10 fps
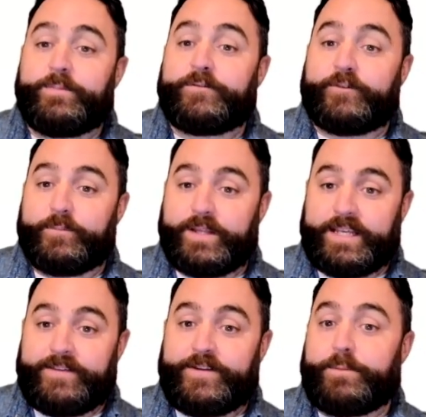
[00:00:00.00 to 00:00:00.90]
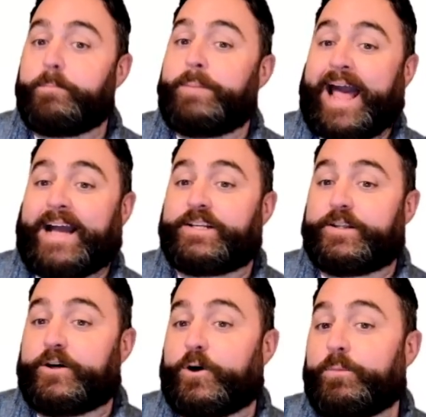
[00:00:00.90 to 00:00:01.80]
but from the EV back
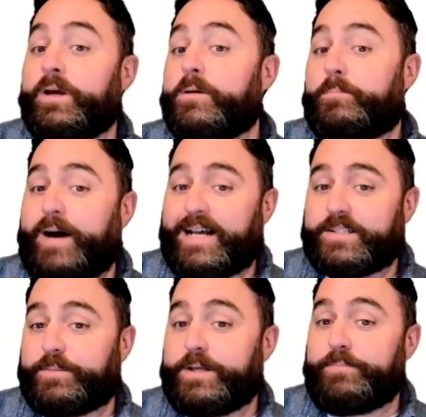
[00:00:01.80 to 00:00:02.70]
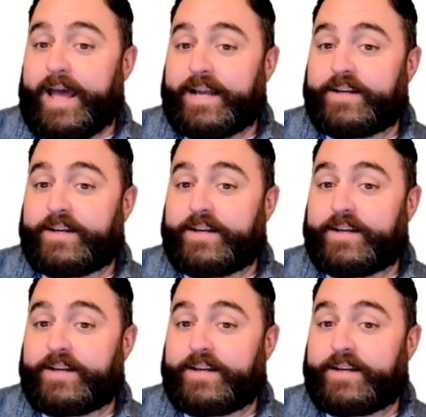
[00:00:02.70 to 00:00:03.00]
to the home, possibly back